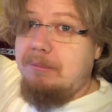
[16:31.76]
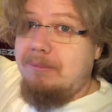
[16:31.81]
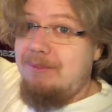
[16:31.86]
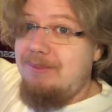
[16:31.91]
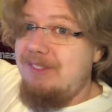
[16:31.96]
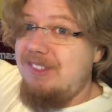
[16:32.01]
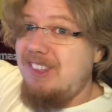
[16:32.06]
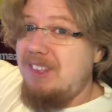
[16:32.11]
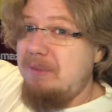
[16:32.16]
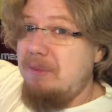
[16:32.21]

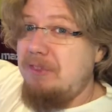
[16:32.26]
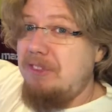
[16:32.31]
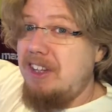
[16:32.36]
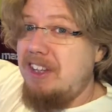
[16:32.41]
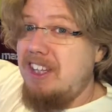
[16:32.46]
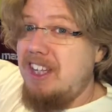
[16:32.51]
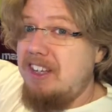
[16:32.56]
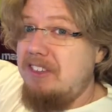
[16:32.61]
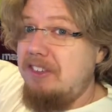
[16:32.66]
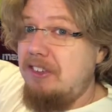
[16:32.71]
some of the
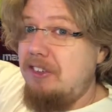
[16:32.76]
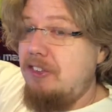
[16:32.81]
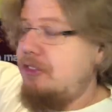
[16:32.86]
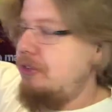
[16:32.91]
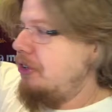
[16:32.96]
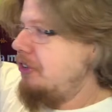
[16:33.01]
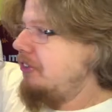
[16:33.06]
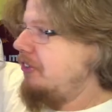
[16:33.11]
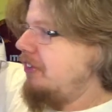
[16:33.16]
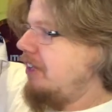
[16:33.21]
nicest
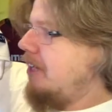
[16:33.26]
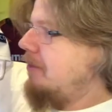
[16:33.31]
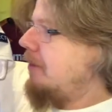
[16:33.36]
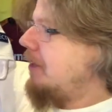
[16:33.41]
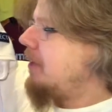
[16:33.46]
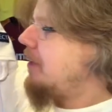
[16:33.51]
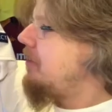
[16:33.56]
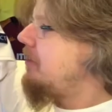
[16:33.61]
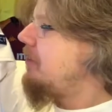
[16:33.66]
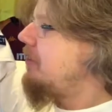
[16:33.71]
jerseys ever.
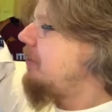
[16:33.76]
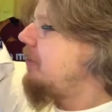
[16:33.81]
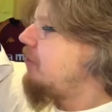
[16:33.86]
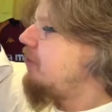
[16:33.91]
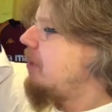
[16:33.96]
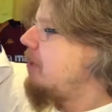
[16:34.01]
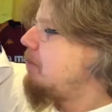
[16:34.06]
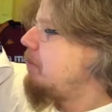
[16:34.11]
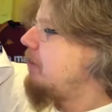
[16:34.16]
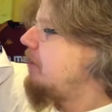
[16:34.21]
This is the
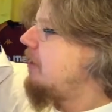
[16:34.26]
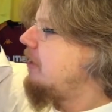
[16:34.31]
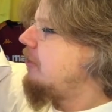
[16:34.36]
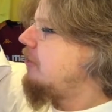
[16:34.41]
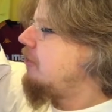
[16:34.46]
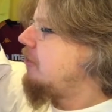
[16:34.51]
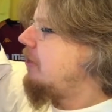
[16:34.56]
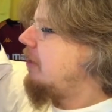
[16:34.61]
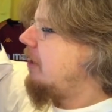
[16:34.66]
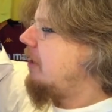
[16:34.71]
Champions
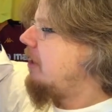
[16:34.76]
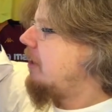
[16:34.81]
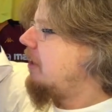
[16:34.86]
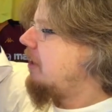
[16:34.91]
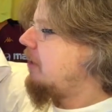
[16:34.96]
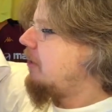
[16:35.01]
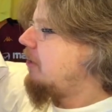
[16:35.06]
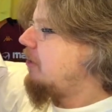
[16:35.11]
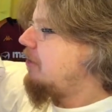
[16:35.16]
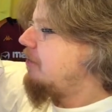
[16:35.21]
League
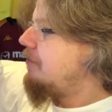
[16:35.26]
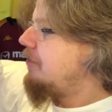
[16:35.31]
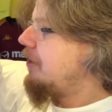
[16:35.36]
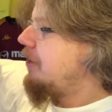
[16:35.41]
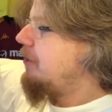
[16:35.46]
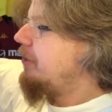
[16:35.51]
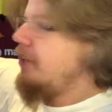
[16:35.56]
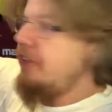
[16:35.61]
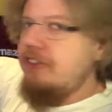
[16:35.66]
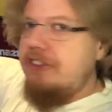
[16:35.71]
uh,
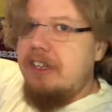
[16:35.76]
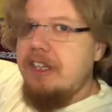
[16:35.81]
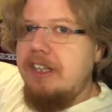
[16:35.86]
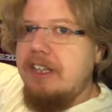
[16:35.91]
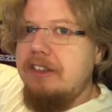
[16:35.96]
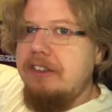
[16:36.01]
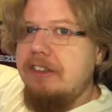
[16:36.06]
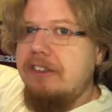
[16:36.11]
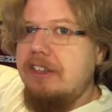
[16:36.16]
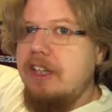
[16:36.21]
configuration. I
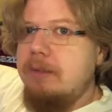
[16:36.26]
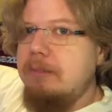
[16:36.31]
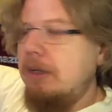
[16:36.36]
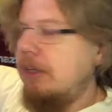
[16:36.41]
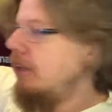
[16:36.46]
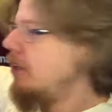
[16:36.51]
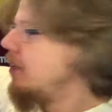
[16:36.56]
got a double